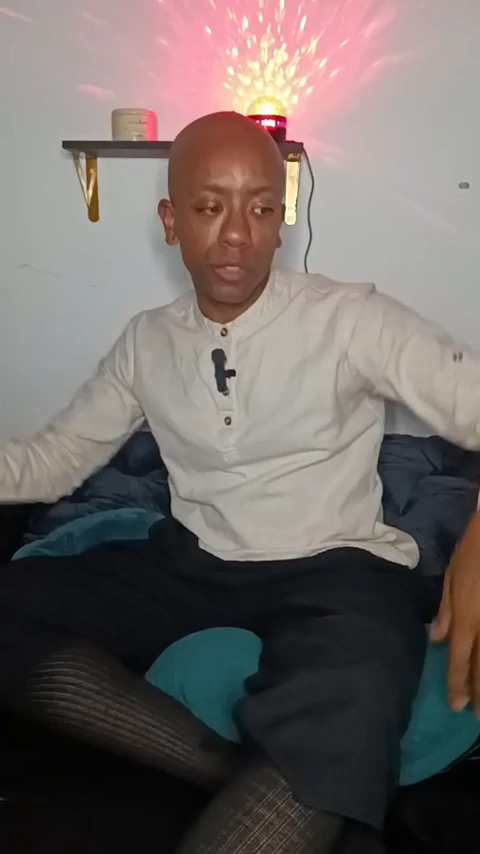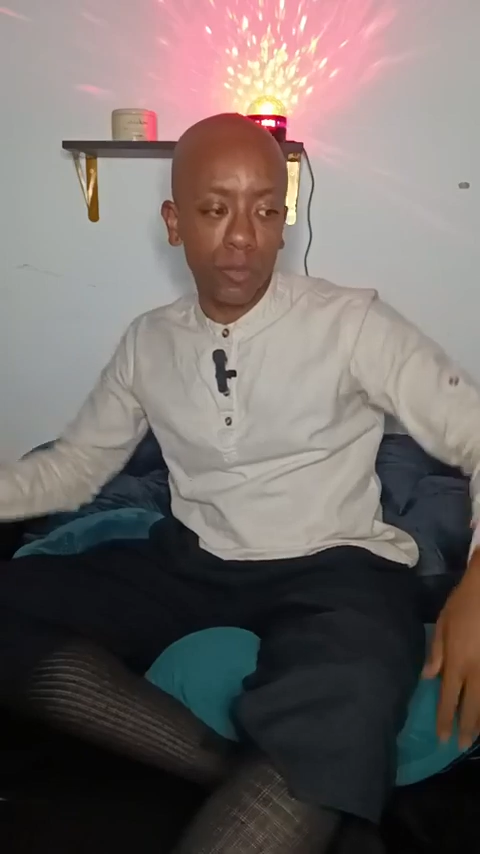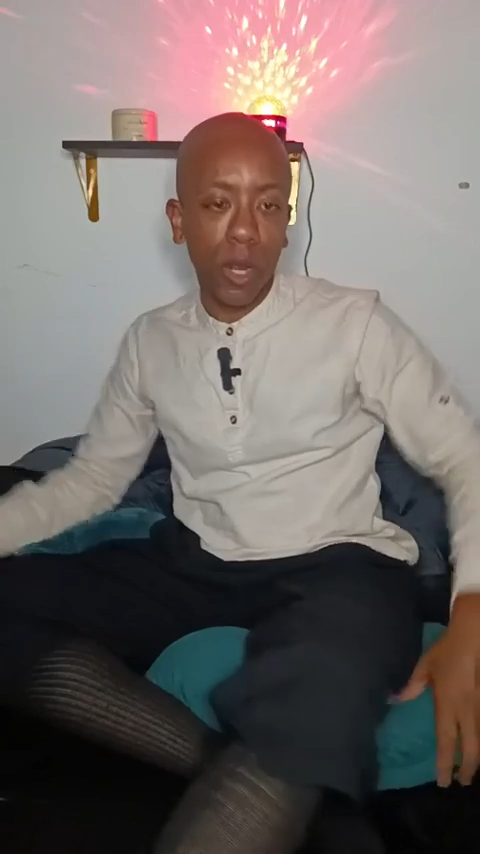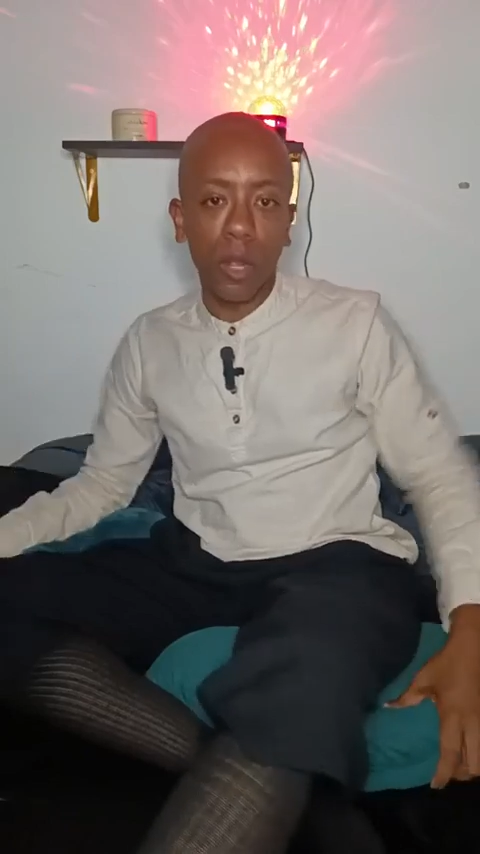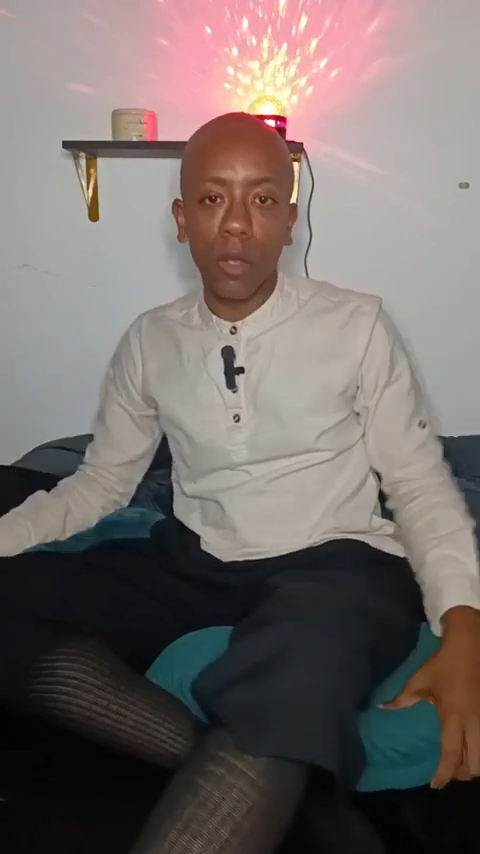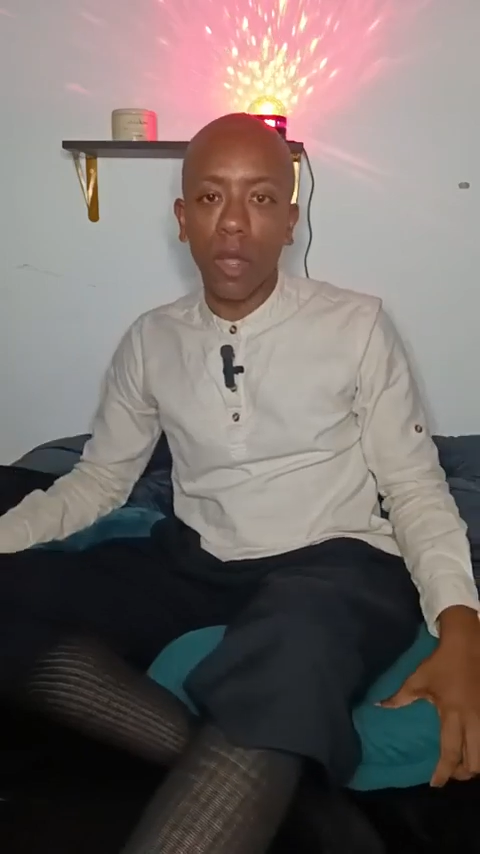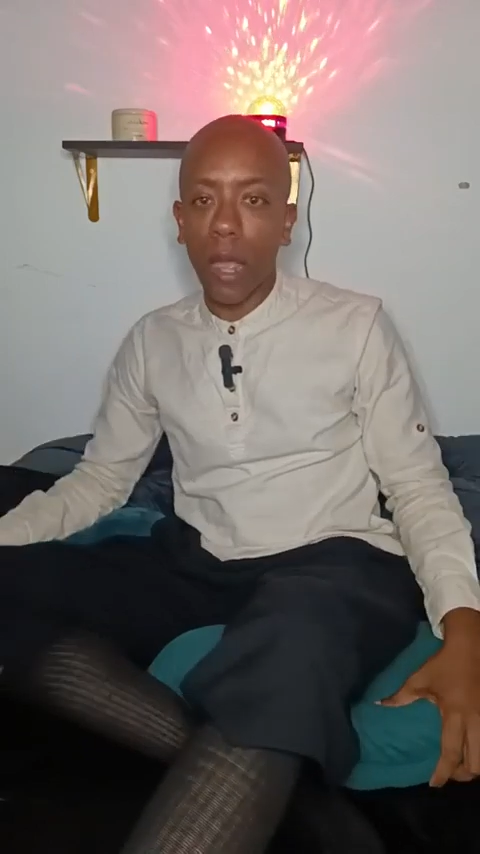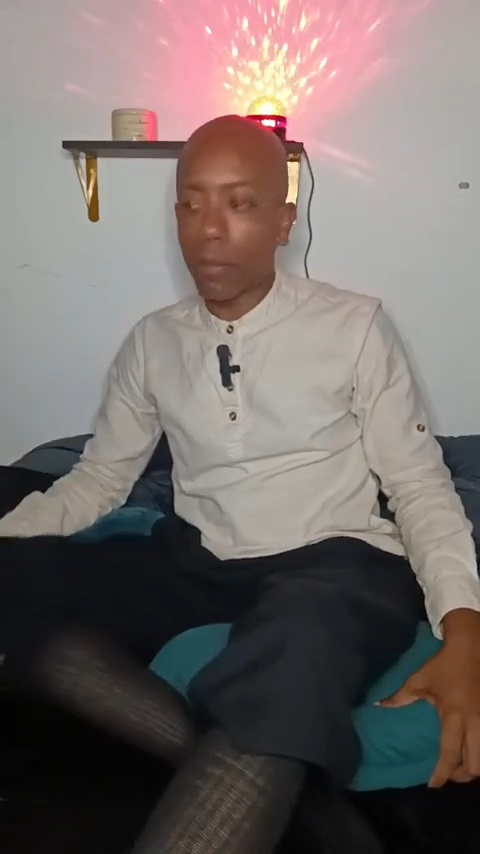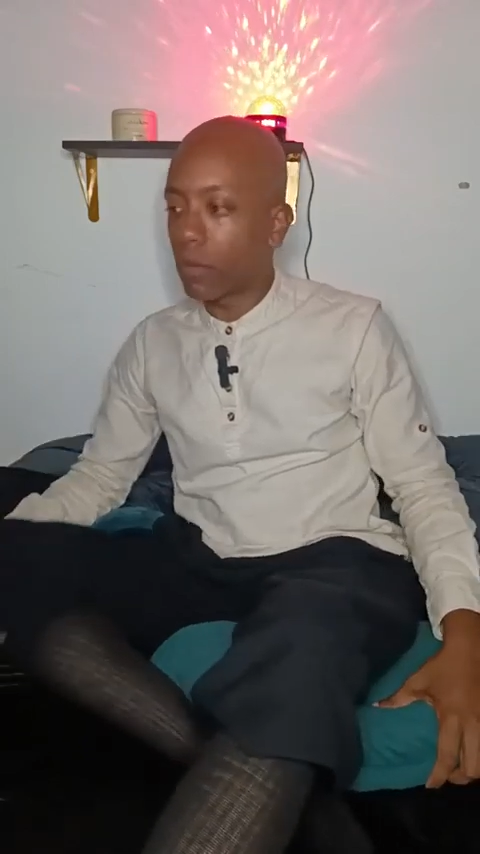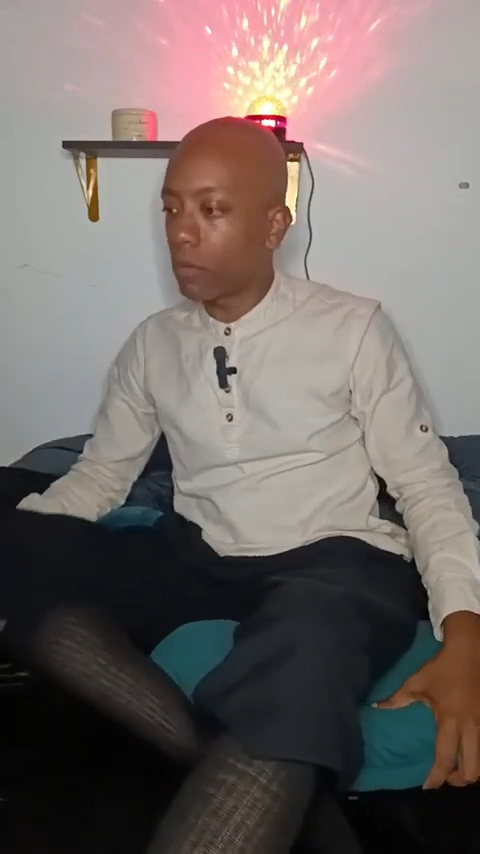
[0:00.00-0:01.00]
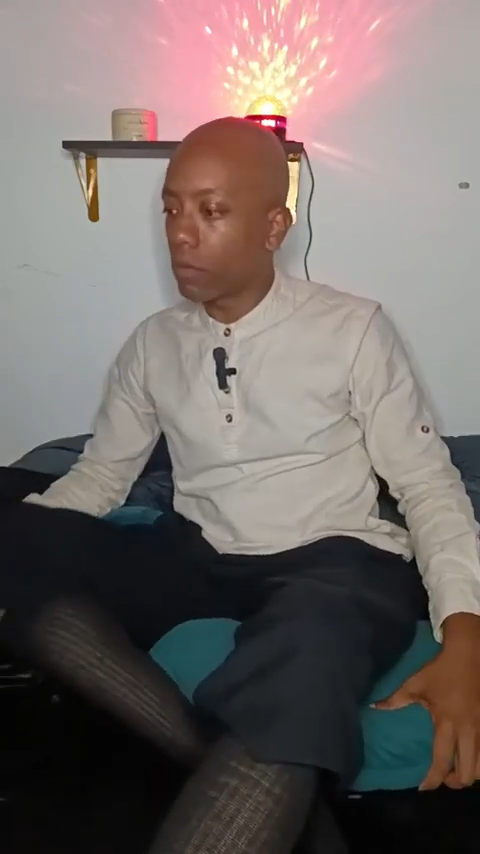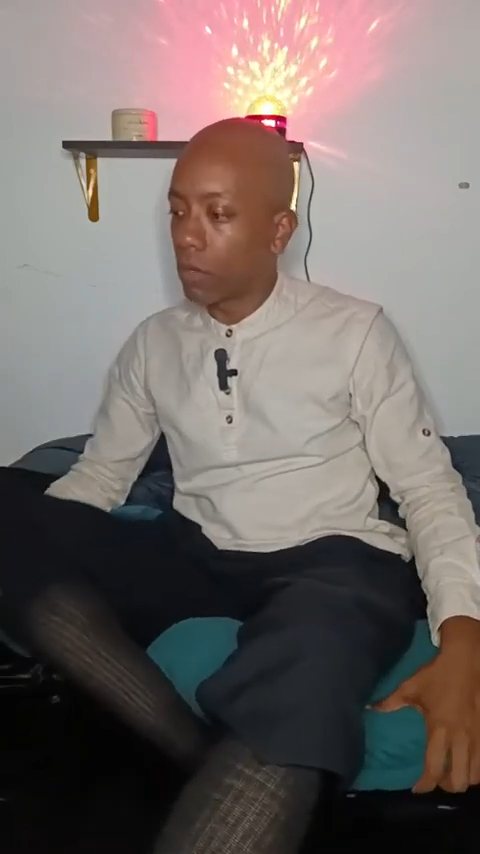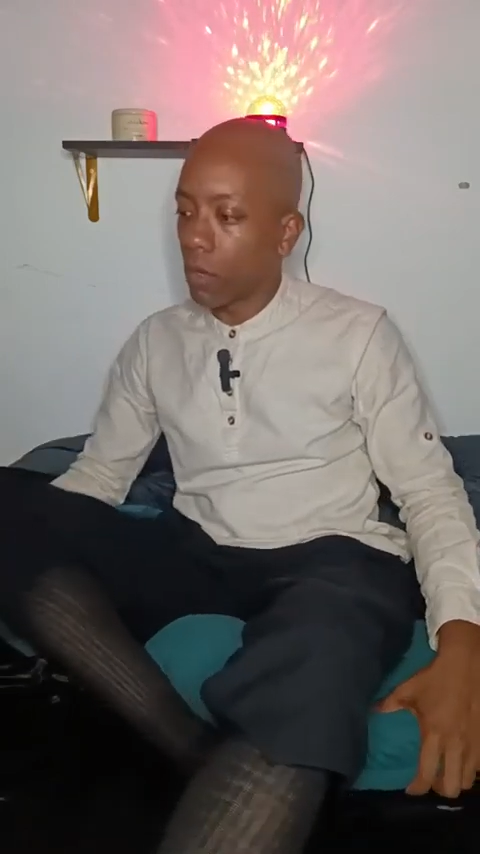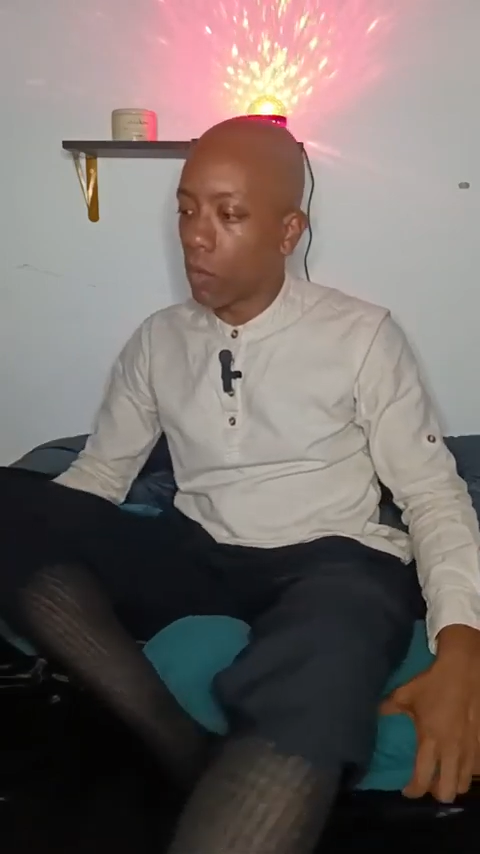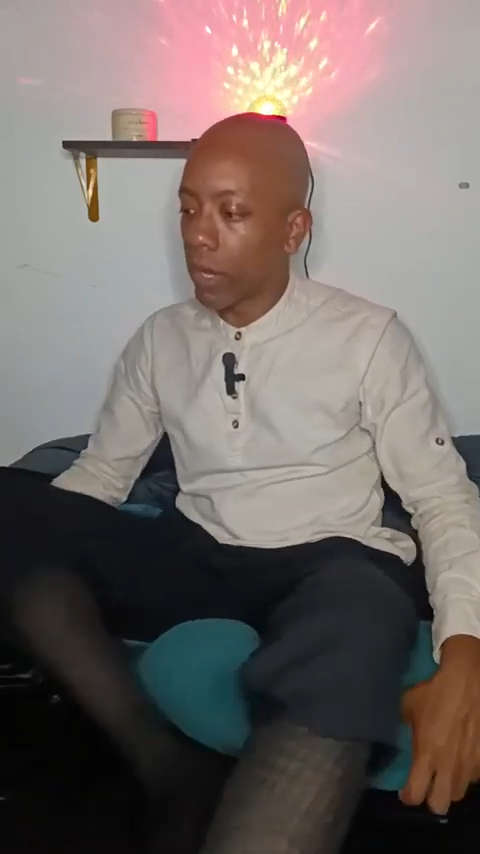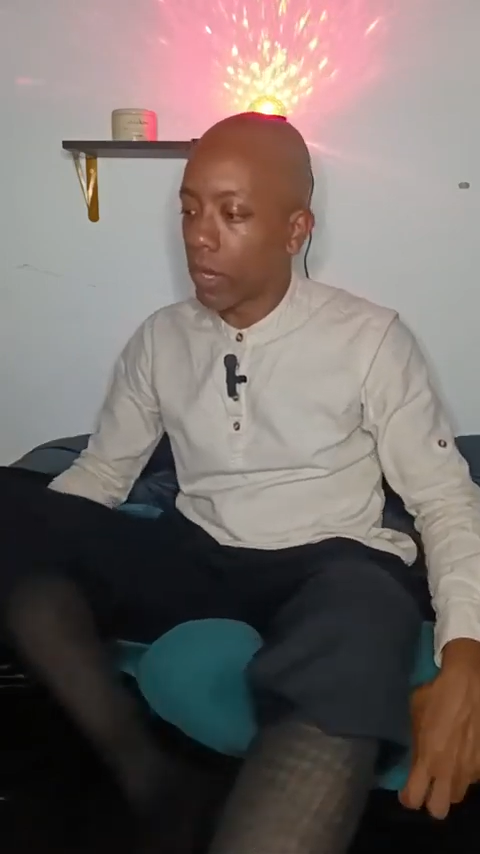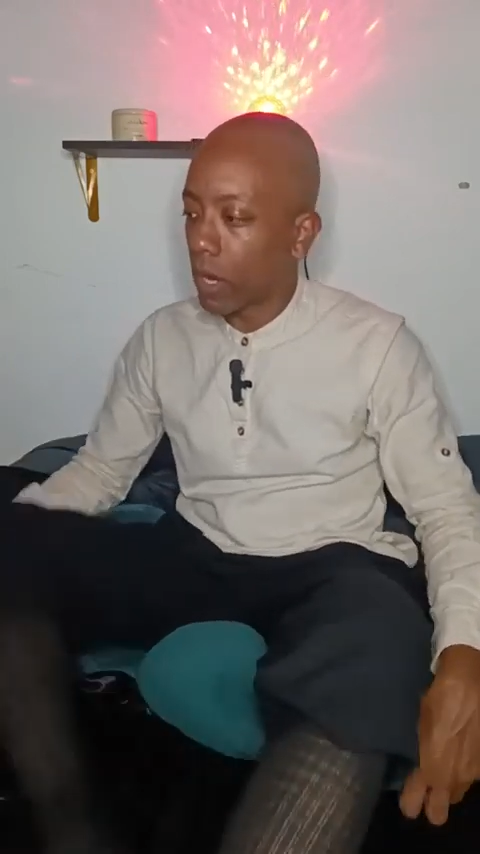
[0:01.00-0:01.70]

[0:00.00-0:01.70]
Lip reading: It's probably going to happen in a way that